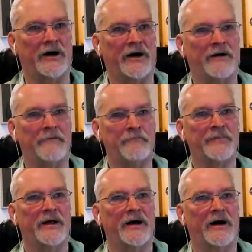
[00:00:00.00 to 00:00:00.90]
an
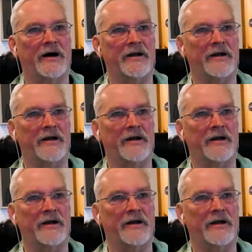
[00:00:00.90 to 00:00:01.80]
investment fund in
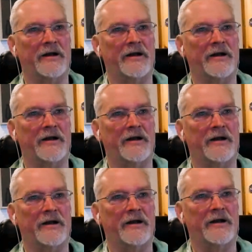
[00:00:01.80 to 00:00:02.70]
Brazil
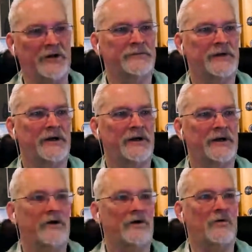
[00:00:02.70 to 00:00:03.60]
who
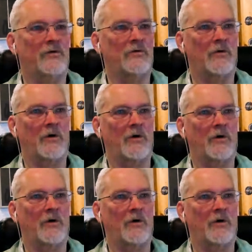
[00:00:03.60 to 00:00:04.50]

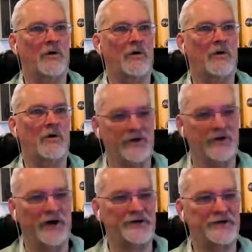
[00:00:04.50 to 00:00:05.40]
attracted U.S.
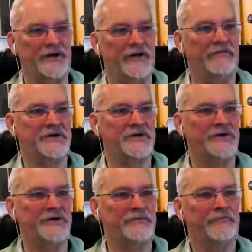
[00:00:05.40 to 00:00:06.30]
investors,
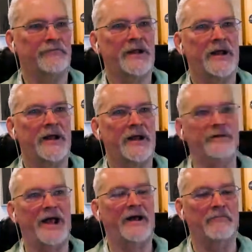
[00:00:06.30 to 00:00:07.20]
and they had
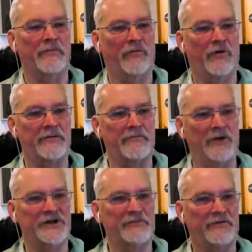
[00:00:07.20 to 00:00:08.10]
run multiple
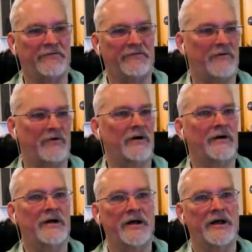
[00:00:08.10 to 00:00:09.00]
funds
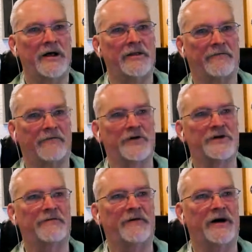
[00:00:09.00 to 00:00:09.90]
before. The
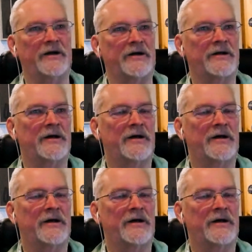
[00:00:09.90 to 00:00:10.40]
first fund